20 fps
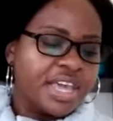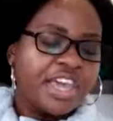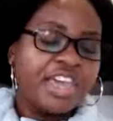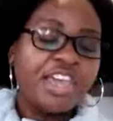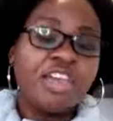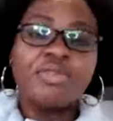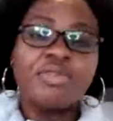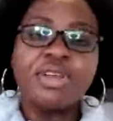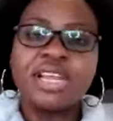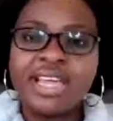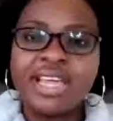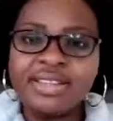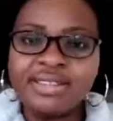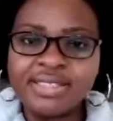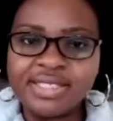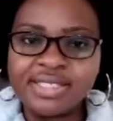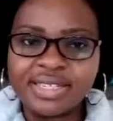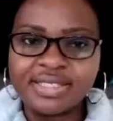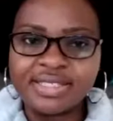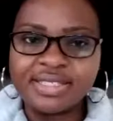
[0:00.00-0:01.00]
he
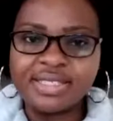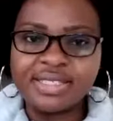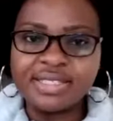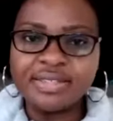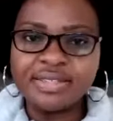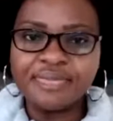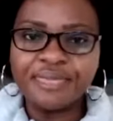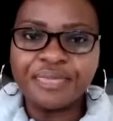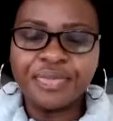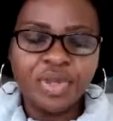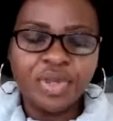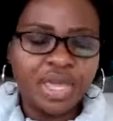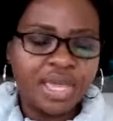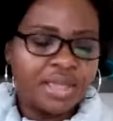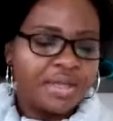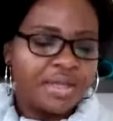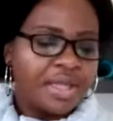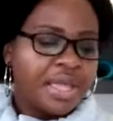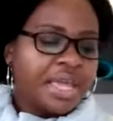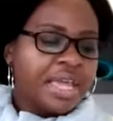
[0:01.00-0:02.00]
relented.
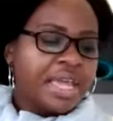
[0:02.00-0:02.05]
Okay.